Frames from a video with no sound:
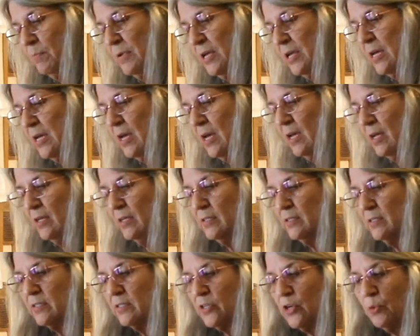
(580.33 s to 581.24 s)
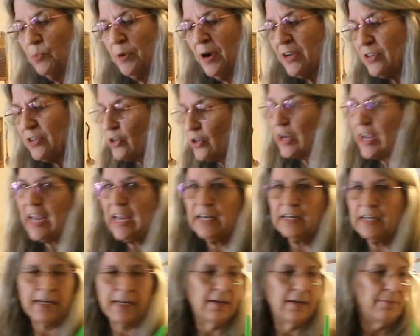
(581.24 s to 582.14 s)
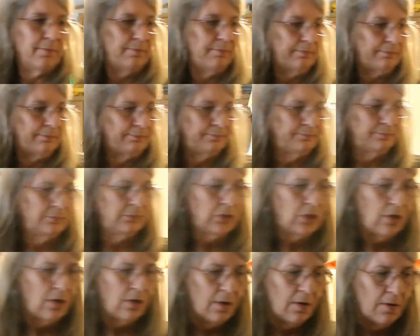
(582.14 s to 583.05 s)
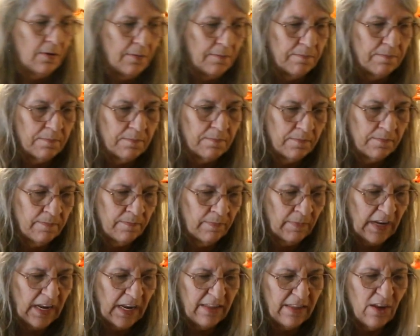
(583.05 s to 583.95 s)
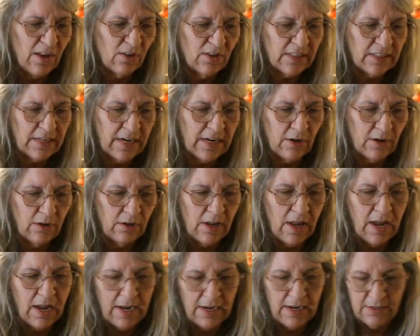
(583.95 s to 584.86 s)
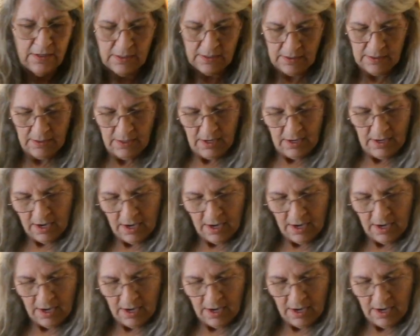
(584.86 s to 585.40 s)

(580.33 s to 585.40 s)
because you're pressure canning them. And they'll sterilize